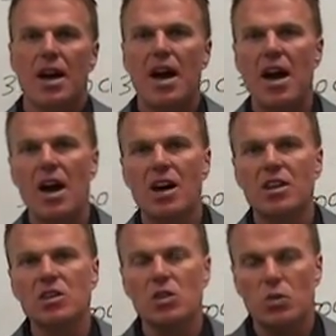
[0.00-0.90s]

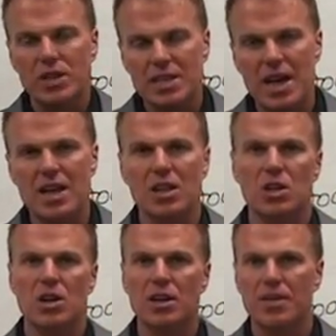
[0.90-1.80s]
and we take a
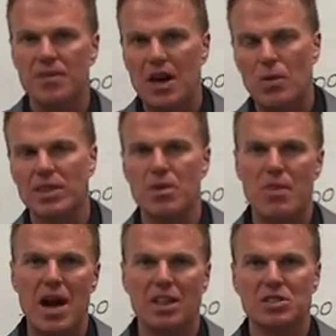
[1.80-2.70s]
look at what the
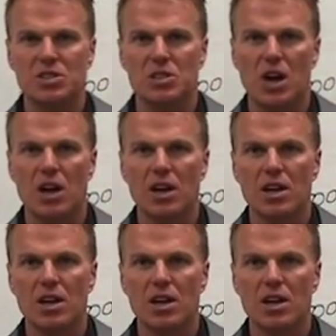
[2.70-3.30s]
balances are.